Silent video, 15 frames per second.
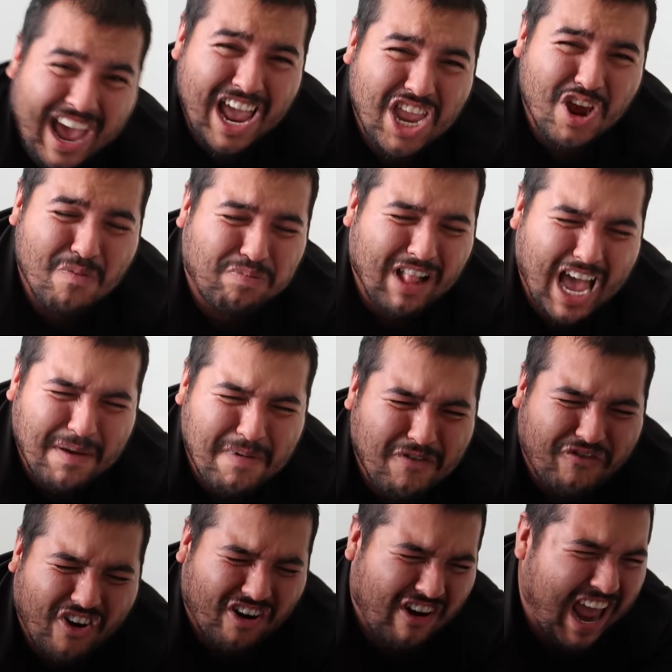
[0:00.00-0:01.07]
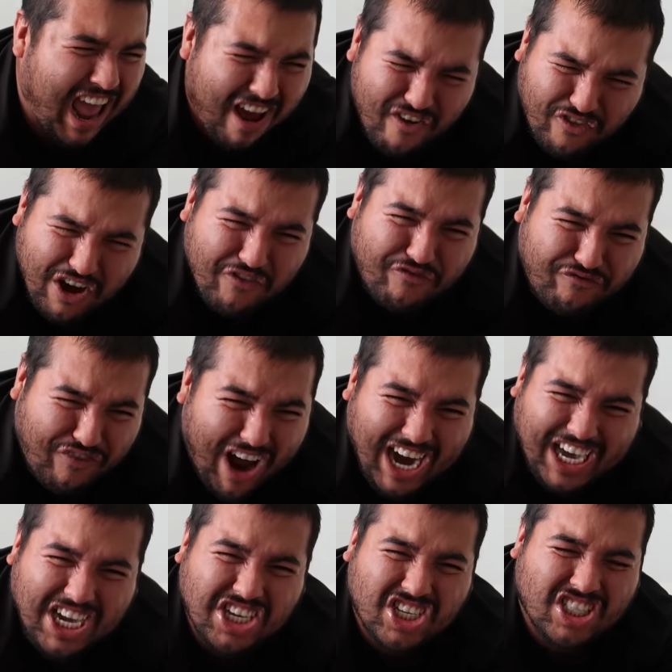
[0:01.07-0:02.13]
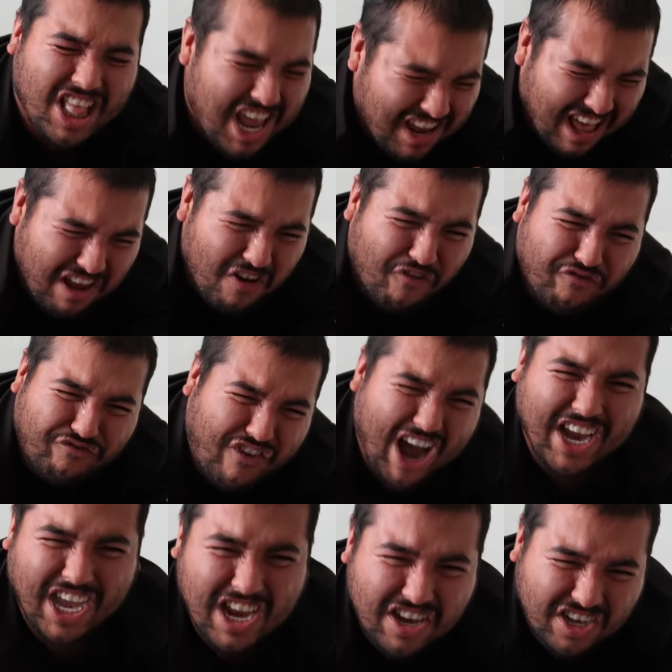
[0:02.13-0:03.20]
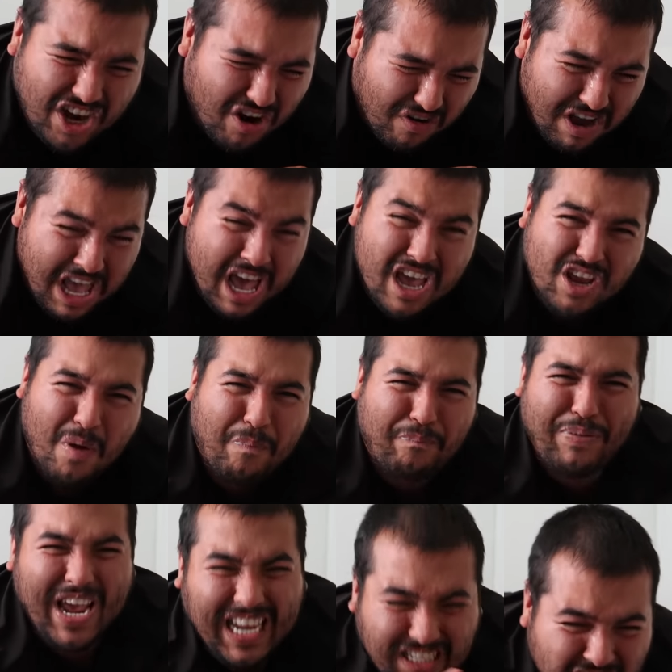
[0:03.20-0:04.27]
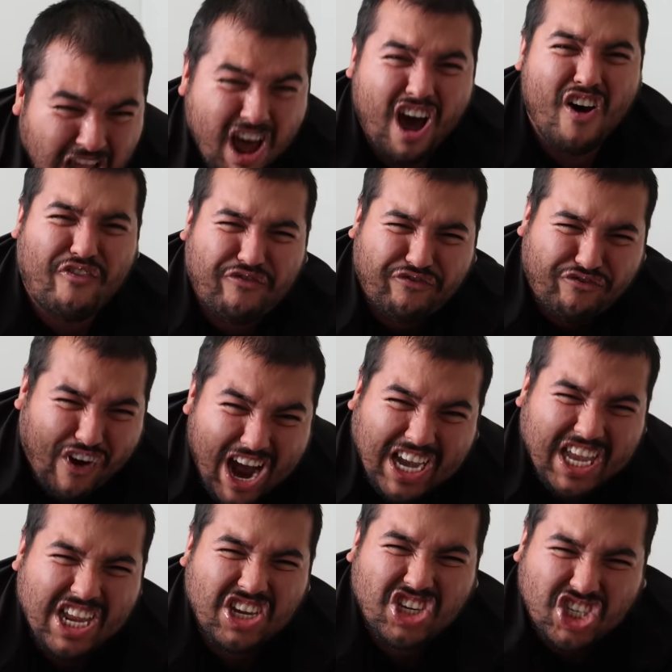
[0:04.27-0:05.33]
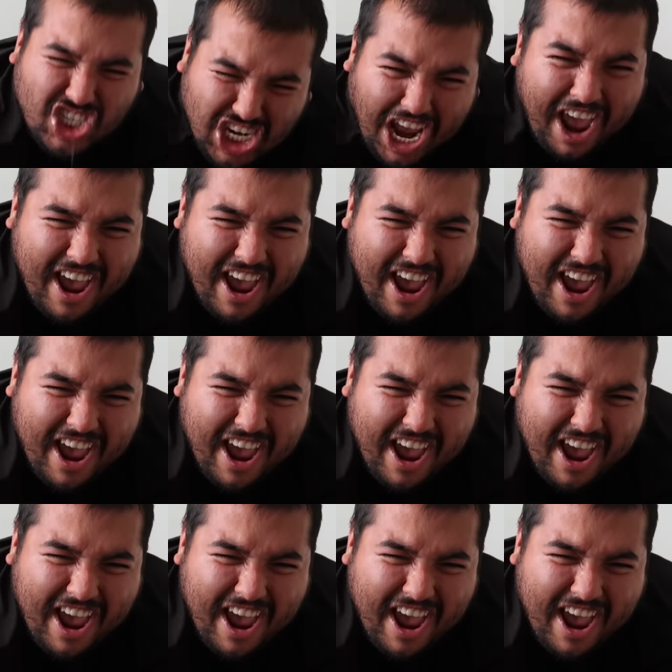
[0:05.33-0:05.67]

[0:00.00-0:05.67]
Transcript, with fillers: and you blame me for every thing that you do. You piece of shit.